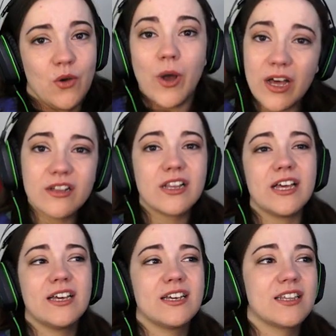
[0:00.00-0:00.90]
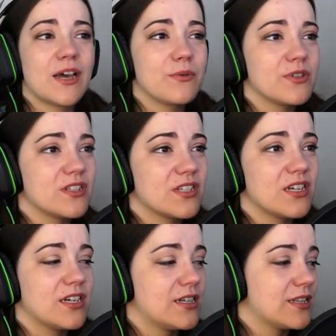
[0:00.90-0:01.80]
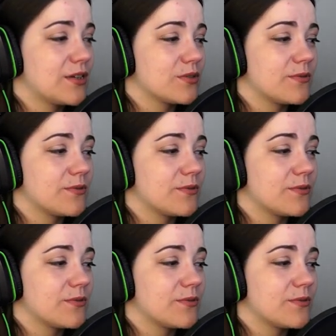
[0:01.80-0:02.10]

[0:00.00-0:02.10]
Well, that was uh, that was